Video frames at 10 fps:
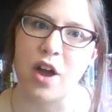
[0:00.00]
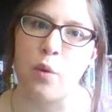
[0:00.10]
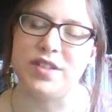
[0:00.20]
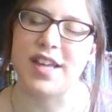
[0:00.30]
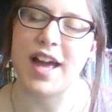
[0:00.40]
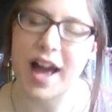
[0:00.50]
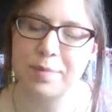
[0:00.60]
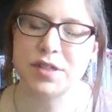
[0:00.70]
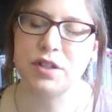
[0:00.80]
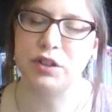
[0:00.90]
was
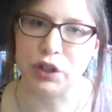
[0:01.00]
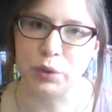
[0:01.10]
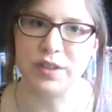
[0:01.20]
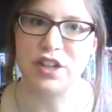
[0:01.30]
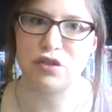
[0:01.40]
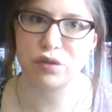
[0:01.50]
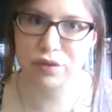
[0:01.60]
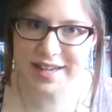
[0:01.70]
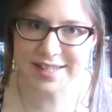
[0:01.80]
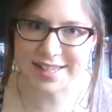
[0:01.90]
absolutely
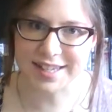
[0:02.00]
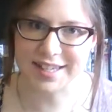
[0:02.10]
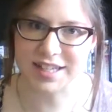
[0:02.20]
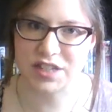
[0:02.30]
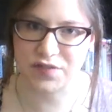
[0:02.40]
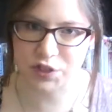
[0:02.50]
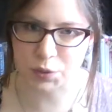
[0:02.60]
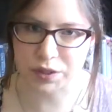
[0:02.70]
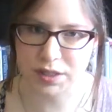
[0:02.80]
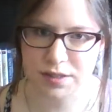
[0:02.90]
crazy in its
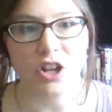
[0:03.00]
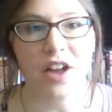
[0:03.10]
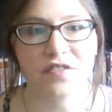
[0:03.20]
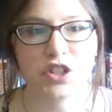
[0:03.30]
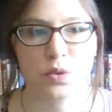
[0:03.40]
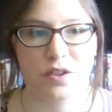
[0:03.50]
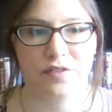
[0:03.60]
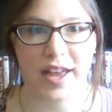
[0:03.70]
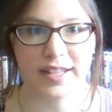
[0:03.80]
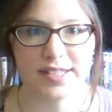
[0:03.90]
visuals. Not visual
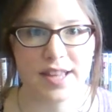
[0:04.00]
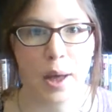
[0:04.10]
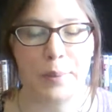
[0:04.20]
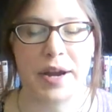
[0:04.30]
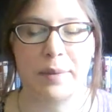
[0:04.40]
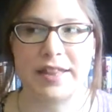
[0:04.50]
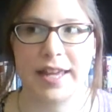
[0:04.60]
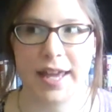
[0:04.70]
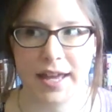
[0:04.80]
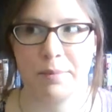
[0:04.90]
effects, but I mean
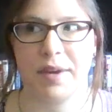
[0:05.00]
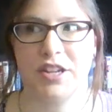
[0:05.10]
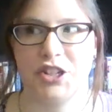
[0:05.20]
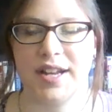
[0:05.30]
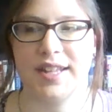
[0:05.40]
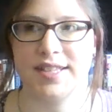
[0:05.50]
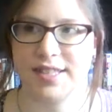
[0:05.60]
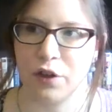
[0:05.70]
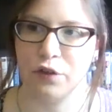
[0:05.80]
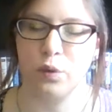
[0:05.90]
the animation
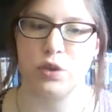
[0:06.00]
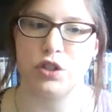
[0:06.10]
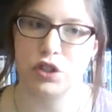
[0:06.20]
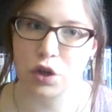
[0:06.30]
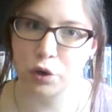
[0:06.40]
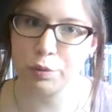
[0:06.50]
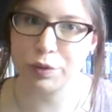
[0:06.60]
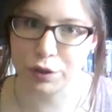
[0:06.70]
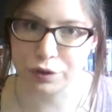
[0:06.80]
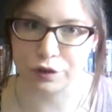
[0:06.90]
itself was so
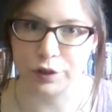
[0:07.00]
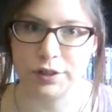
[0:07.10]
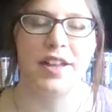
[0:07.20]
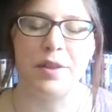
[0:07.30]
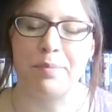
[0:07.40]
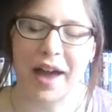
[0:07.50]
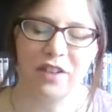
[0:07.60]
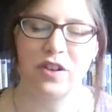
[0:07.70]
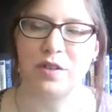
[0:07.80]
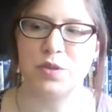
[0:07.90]
beautiful. The
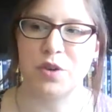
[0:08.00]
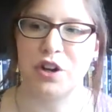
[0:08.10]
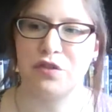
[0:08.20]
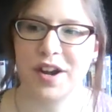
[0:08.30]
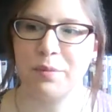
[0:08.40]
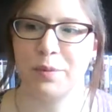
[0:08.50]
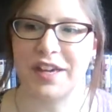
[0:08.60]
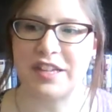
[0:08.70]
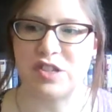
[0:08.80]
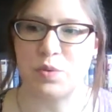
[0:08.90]
backgrounds were incredible
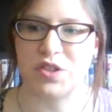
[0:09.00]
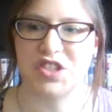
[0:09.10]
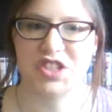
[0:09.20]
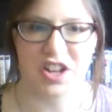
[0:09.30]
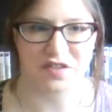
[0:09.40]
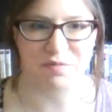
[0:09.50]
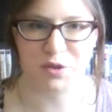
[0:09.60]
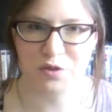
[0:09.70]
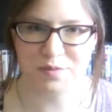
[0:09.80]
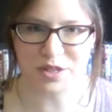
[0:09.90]
because there was
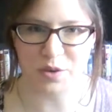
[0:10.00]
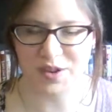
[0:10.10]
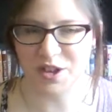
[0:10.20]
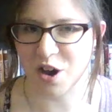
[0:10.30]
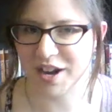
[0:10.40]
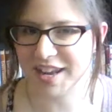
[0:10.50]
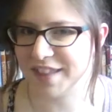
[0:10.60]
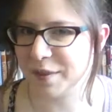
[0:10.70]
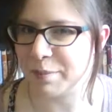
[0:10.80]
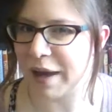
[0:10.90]
movement going on
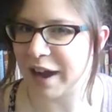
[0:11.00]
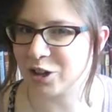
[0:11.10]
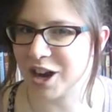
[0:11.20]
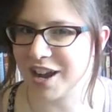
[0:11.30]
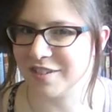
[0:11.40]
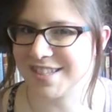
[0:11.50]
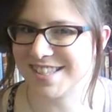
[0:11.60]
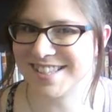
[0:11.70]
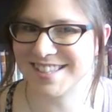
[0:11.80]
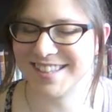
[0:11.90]
in the
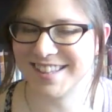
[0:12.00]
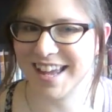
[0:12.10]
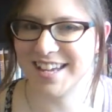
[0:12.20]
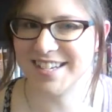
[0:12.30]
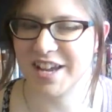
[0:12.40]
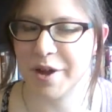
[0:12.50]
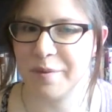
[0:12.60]
backgrounds that